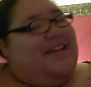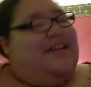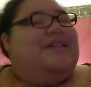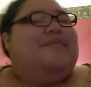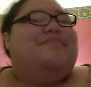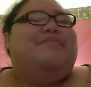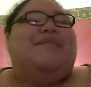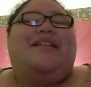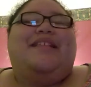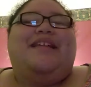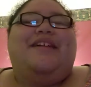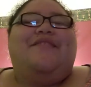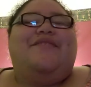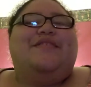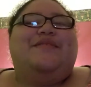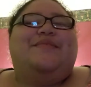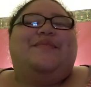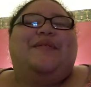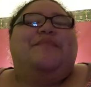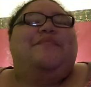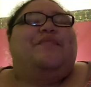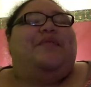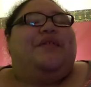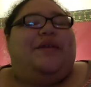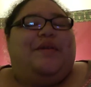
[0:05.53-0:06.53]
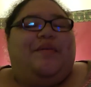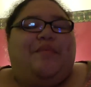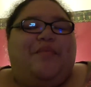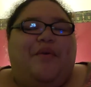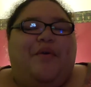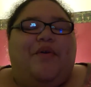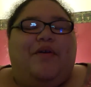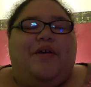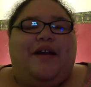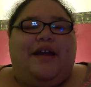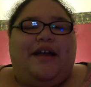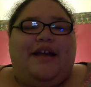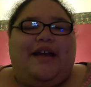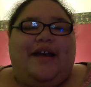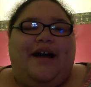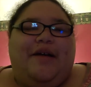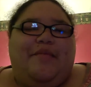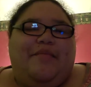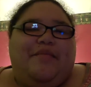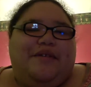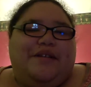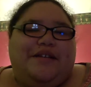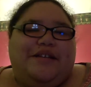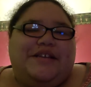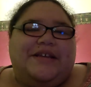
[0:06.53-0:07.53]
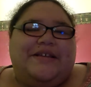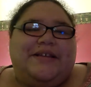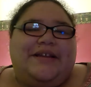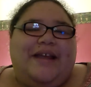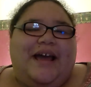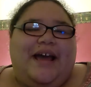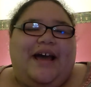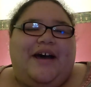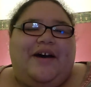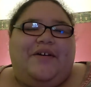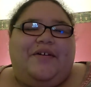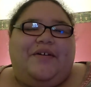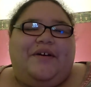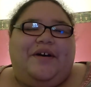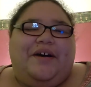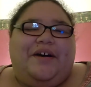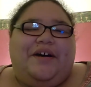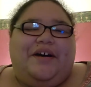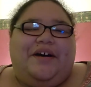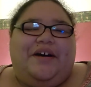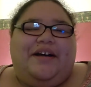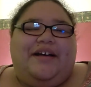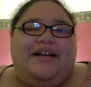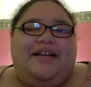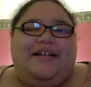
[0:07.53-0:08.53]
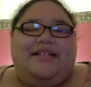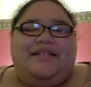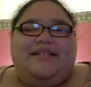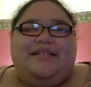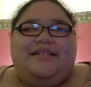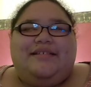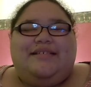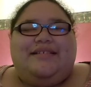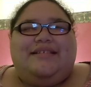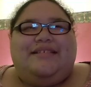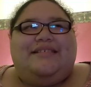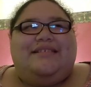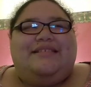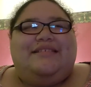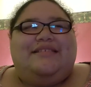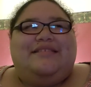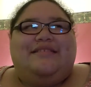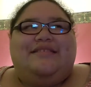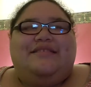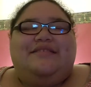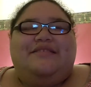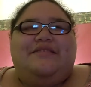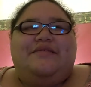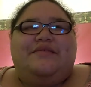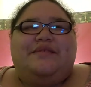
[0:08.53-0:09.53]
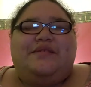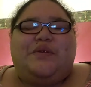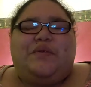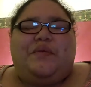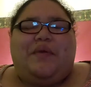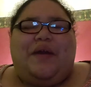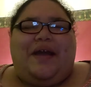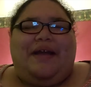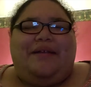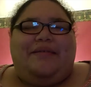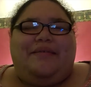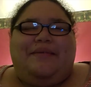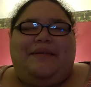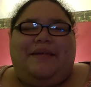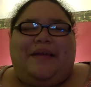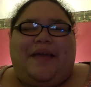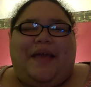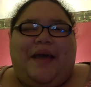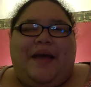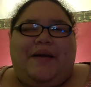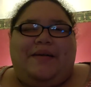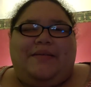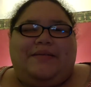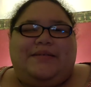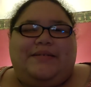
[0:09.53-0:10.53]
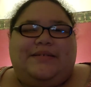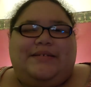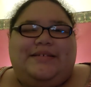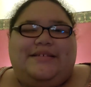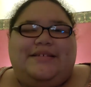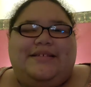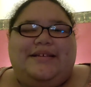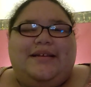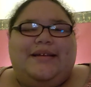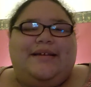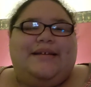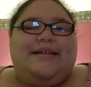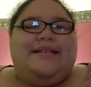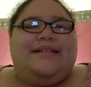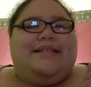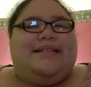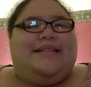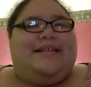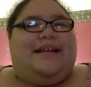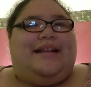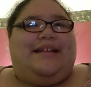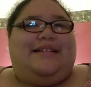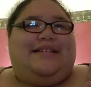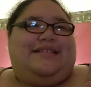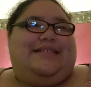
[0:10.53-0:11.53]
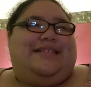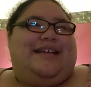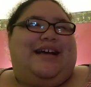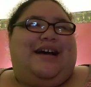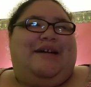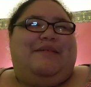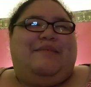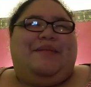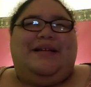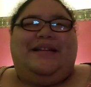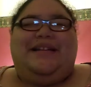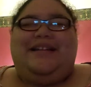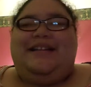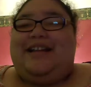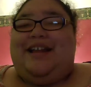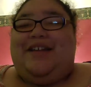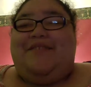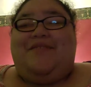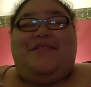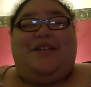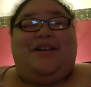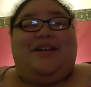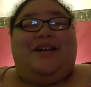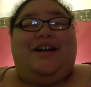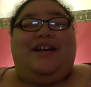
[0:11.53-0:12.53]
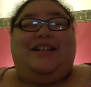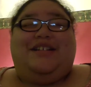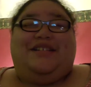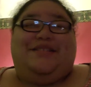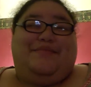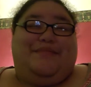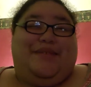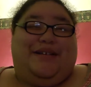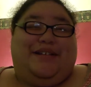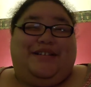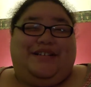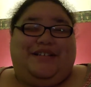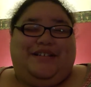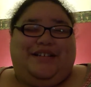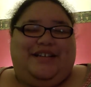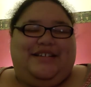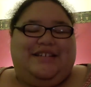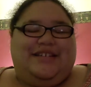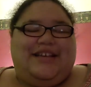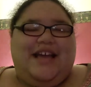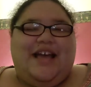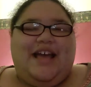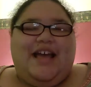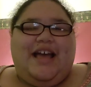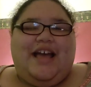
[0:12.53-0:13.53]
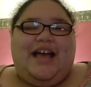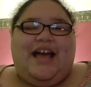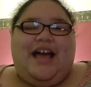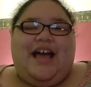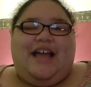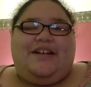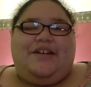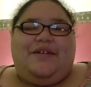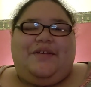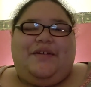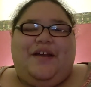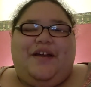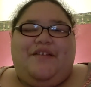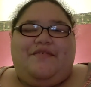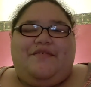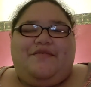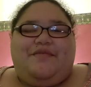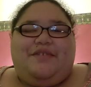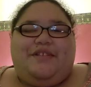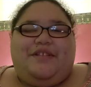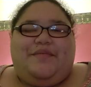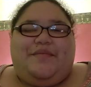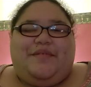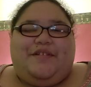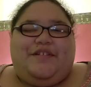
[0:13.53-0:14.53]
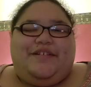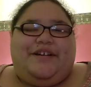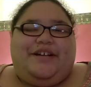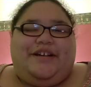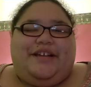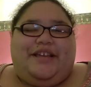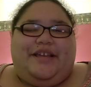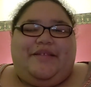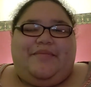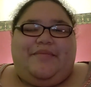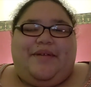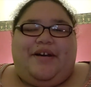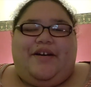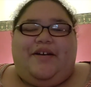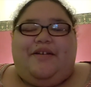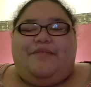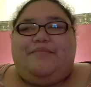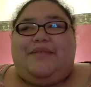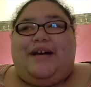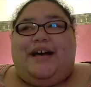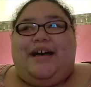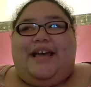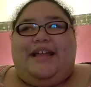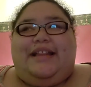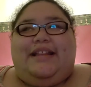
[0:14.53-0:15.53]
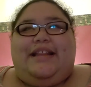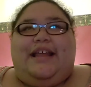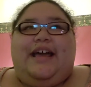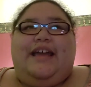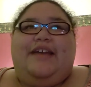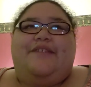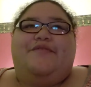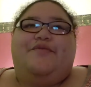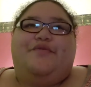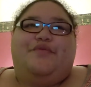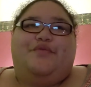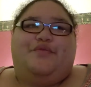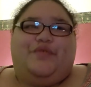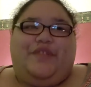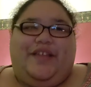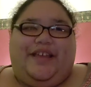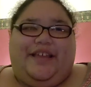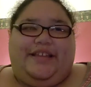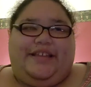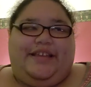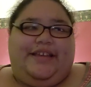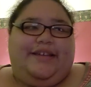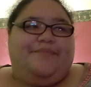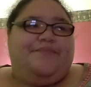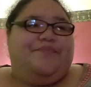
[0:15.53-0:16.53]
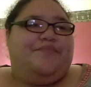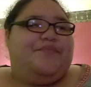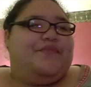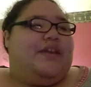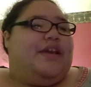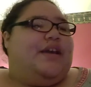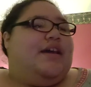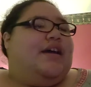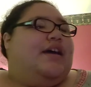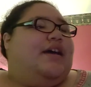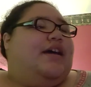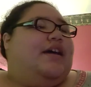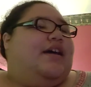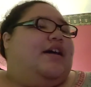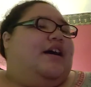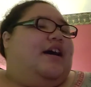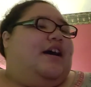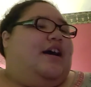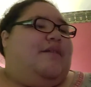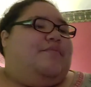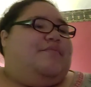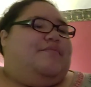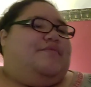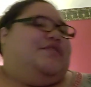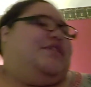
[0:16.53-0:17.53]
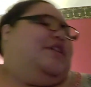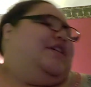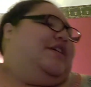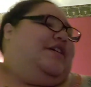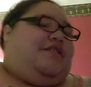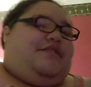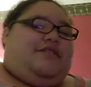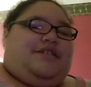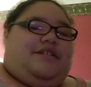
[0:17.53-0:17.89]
my life has been pretty boring up until now. There was a random encounter that just happened and I figure I should mention it. I know I haven't really been talking about my life lately. Sorry, hold